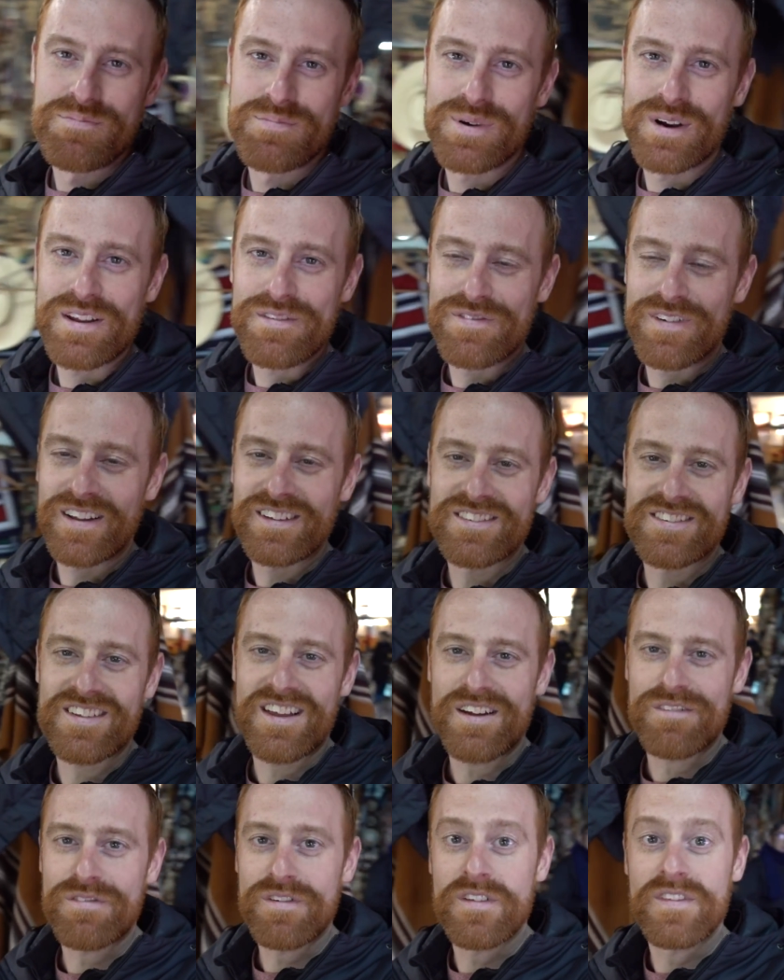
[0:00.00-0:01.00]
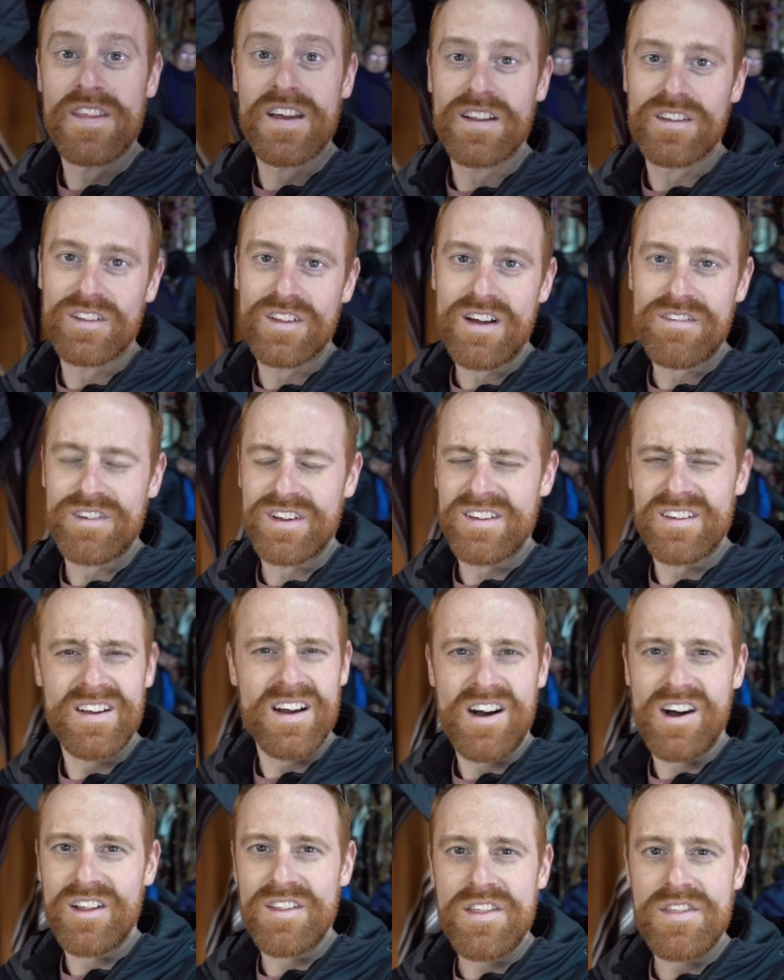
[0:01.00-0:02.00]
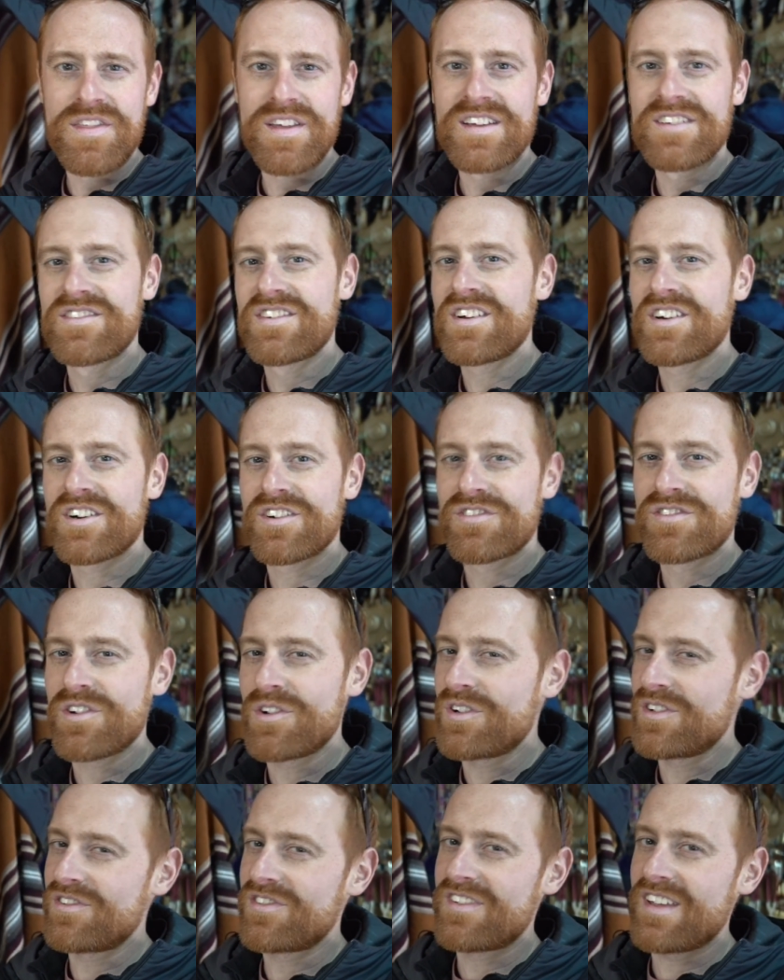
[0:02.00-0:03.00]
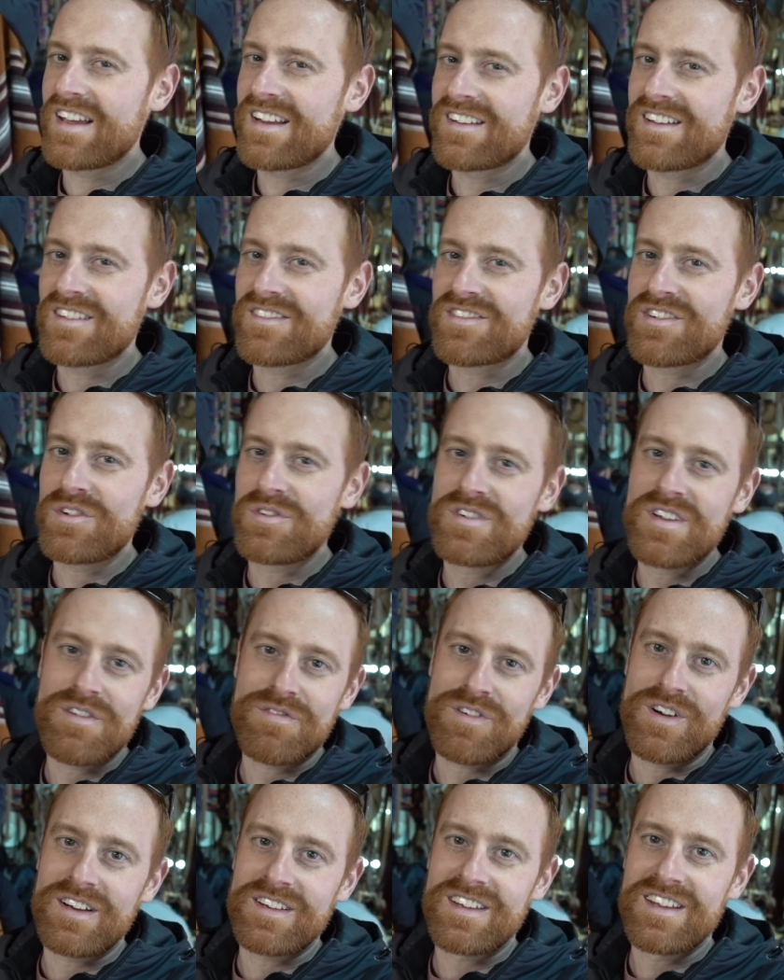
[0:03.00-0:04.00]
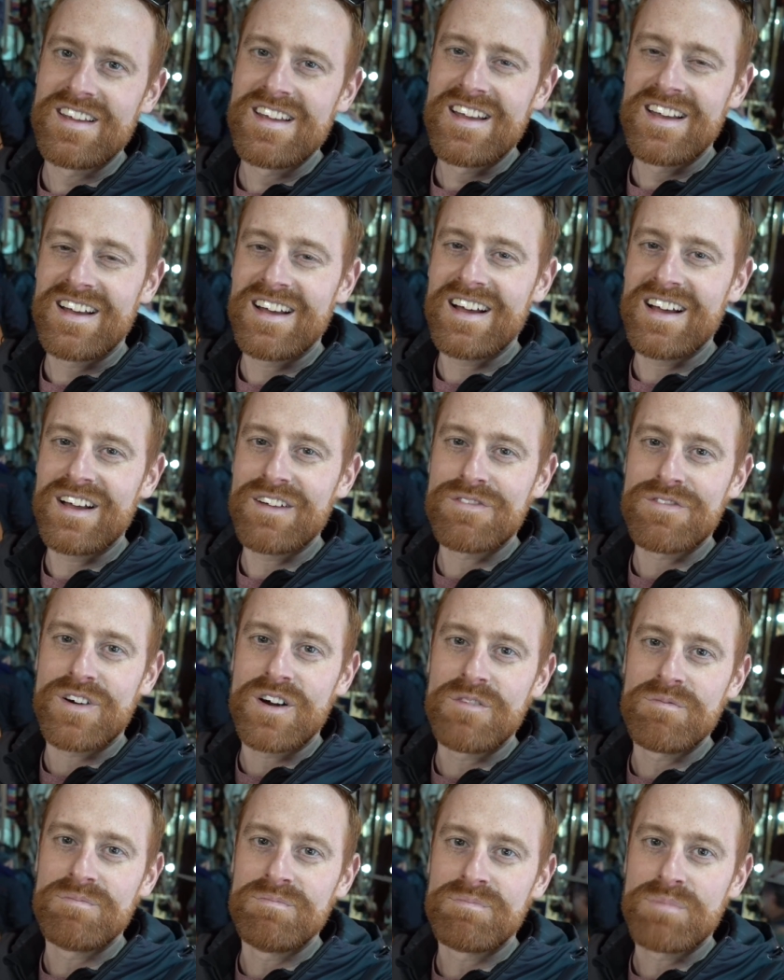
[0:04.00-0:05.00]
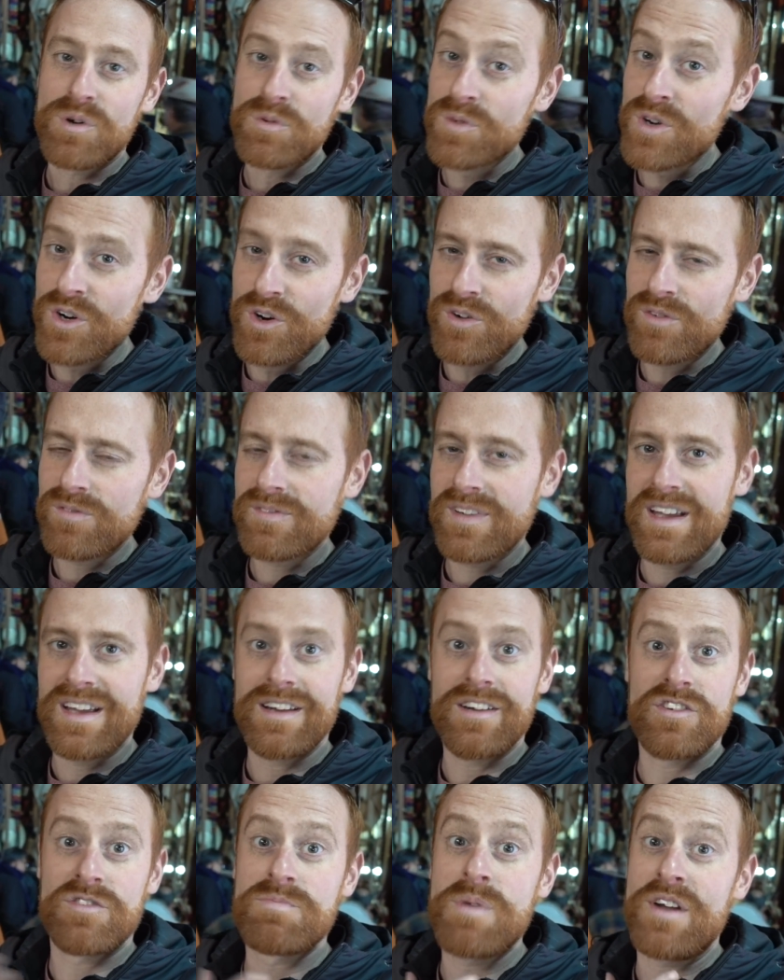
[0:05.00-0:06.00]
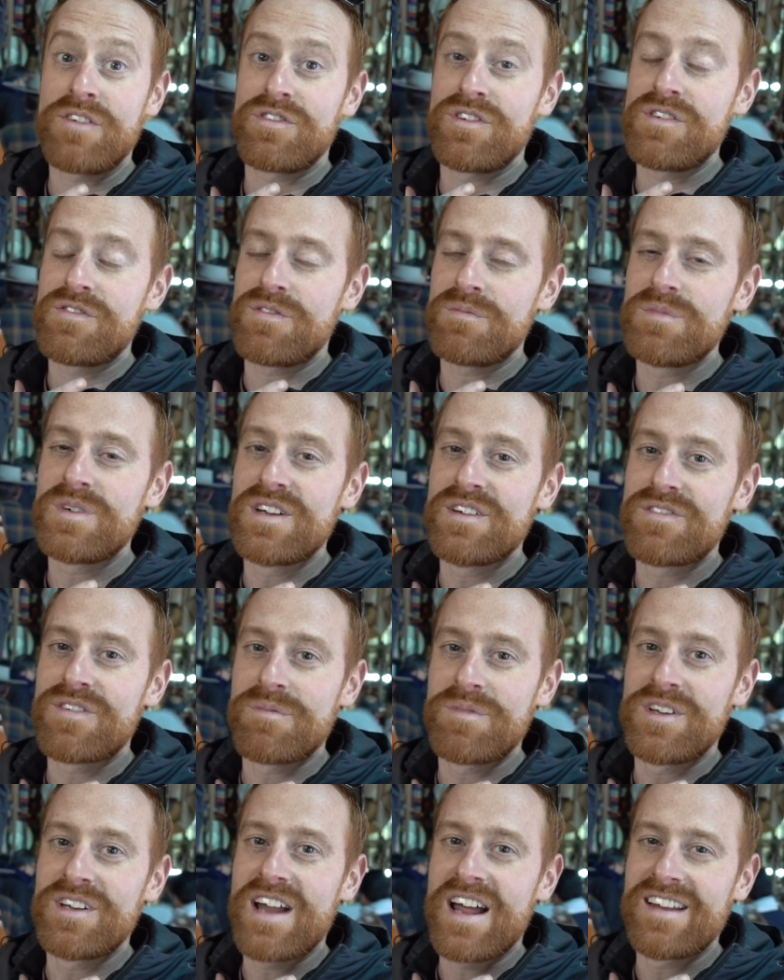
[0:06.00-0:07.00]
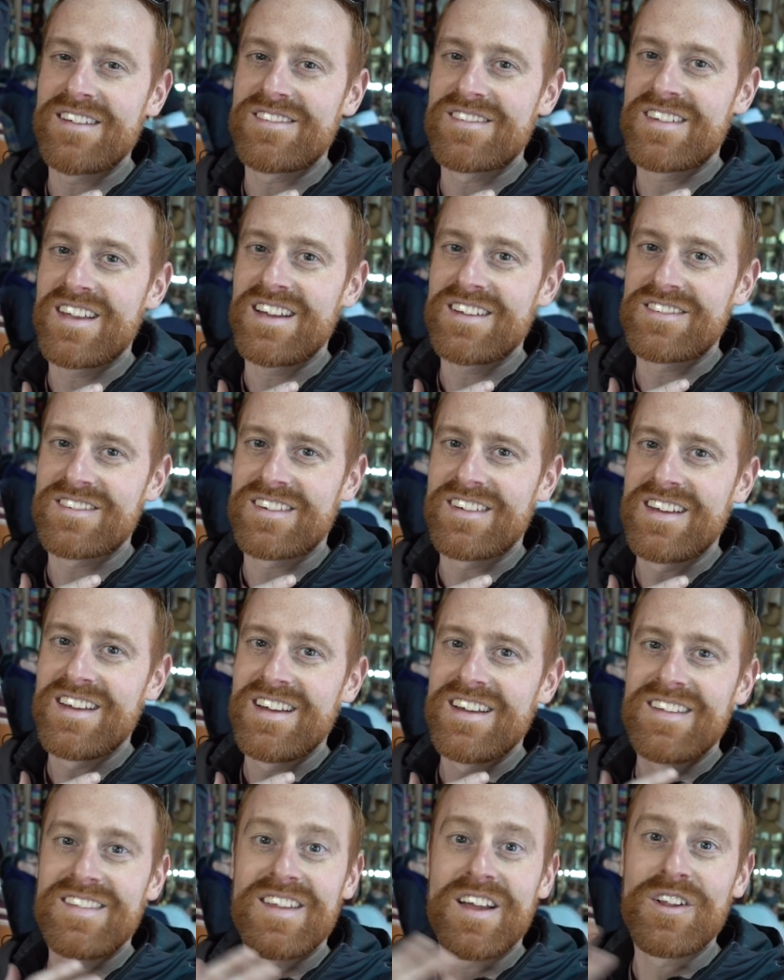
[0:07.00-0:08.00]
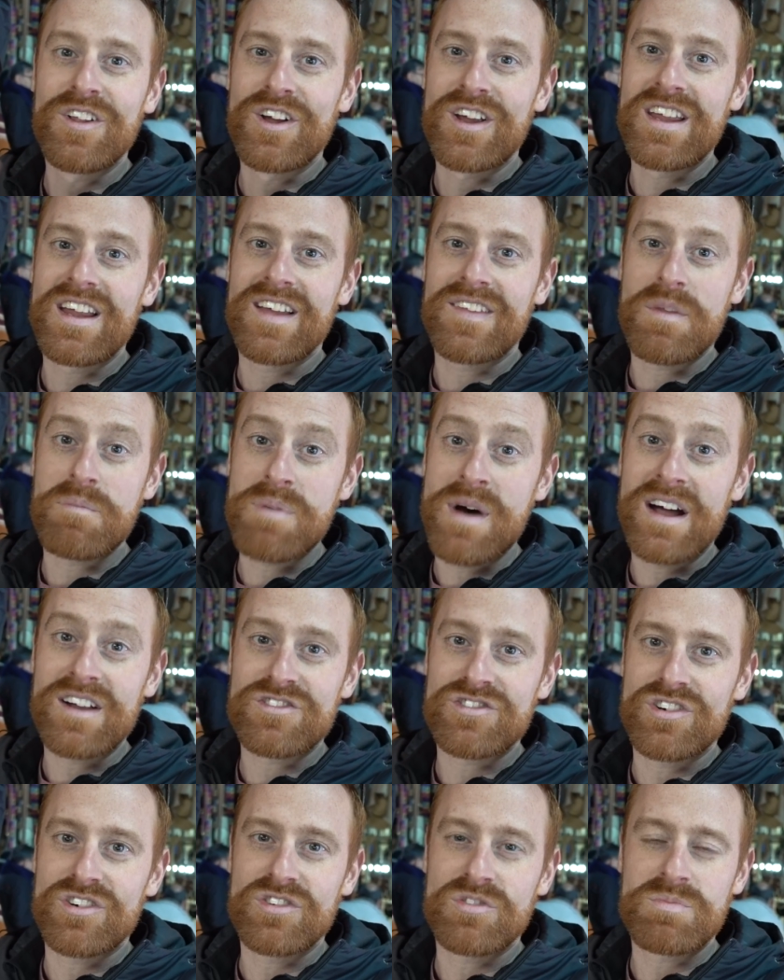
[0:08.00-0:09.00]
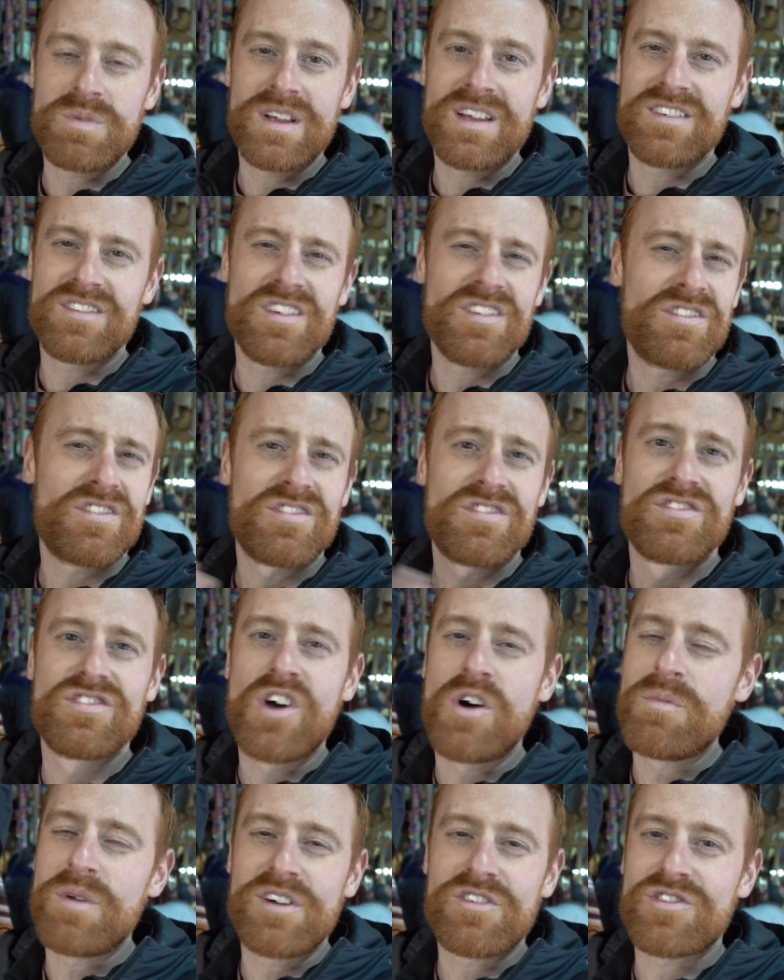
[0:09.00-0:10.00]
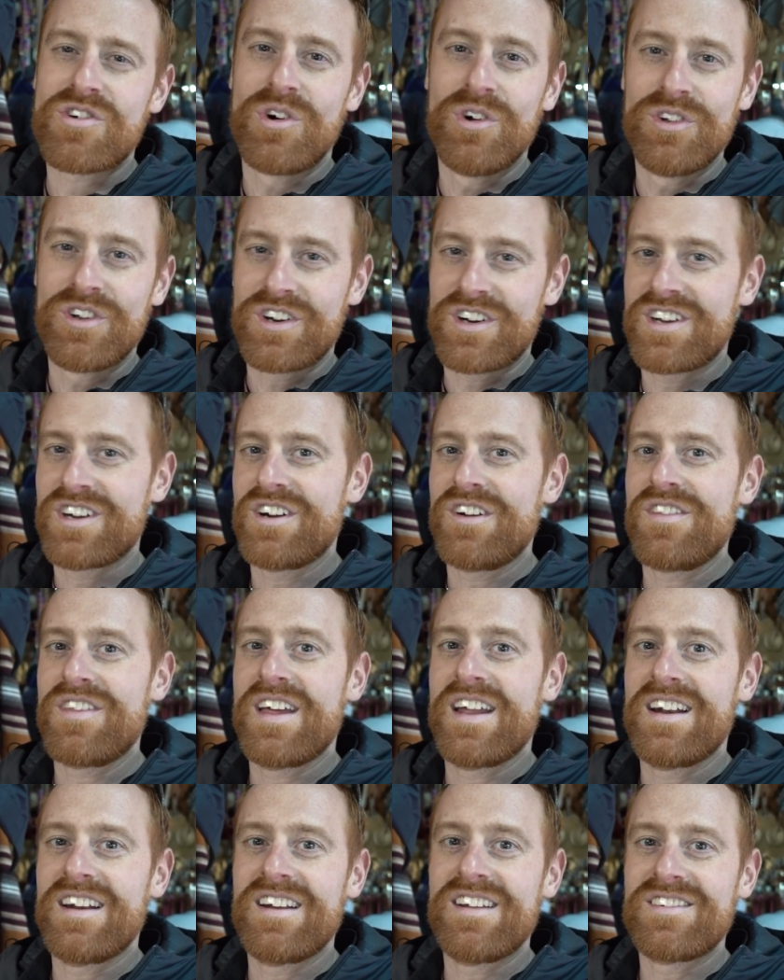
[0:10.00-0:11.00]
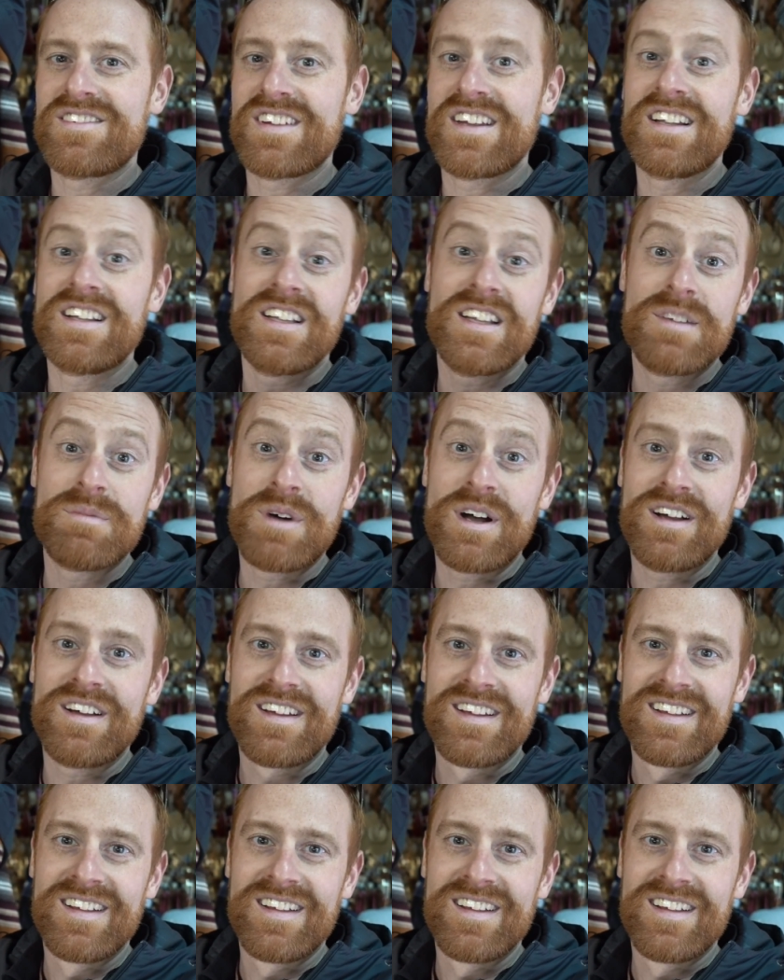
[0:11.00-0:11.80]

Pretty fun stuff. They love it. All the things here are so distinct and so different uh, from Peru, and especially for me from the United States. They're looking at the ponchos because it's so much colder here than it is in Lima.